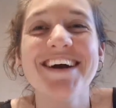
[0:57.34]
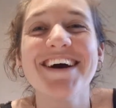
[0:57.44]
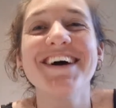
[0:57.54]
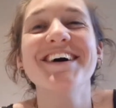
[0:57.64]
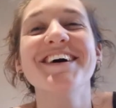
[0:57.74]

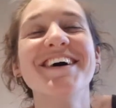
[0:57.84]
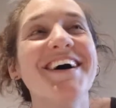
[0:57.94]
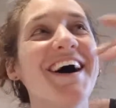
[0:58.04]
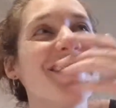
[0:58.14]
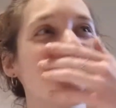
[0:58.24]

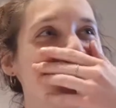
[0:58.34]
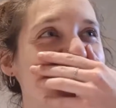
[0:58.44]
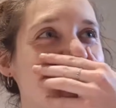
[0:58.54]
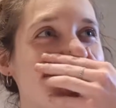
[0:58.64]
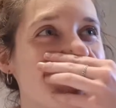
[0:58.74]
I'm
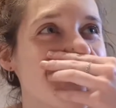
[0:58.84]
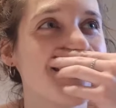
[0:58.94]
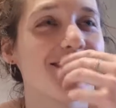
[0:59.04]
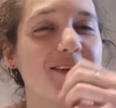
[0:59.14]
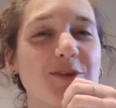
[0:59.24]
sorry, I just
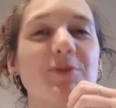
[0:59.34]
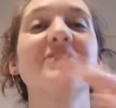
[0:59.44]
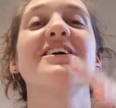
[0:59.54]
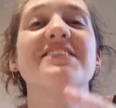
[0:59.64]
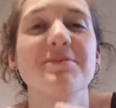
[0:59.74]
like
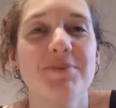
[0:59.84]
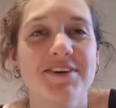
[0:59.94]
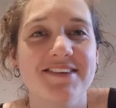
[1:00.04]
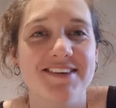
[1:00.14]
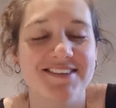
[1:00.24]
spontaneously
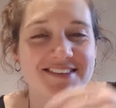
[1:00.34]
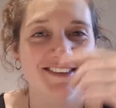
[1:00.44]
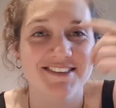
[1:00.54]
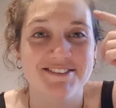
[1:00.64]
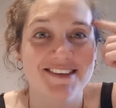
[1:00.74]
burst out to
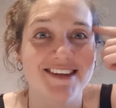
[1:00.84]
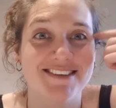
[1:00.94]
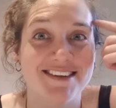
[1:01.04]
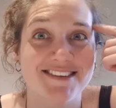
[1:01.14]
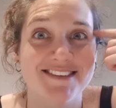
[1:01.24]
song because I
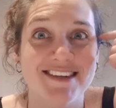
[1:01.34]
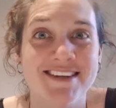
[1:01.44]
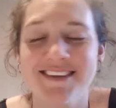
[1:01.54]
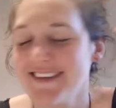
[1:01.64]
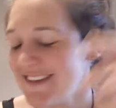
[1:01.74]
realized I have to sing.